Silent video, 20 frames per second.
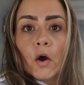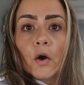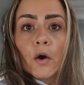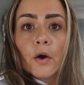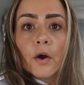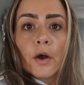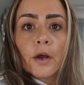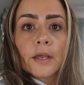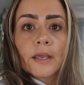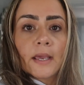
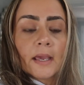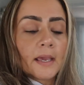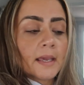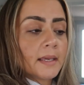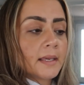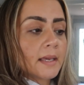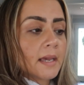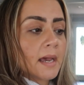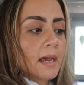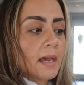
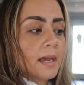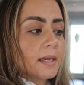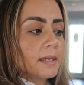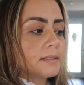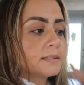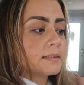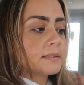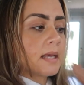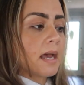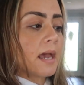Okay
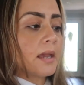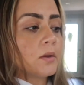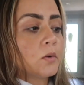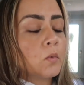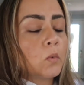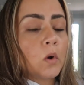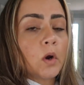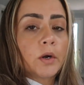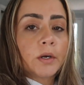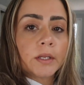guys,
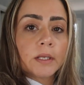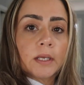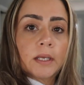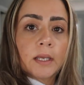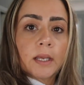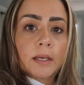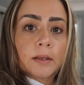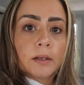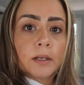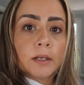I work
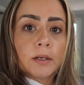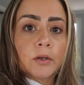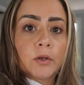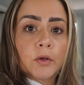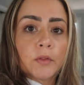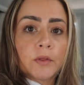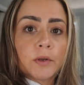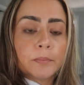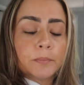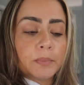in
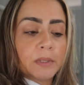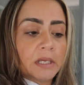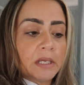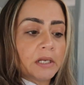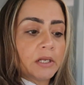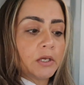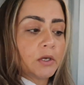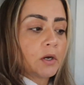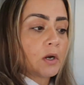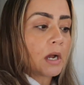another
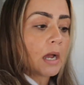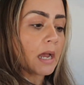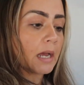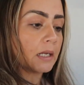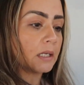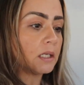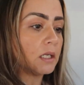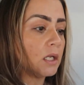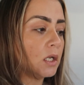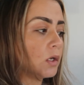video
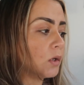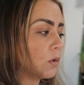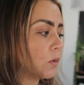and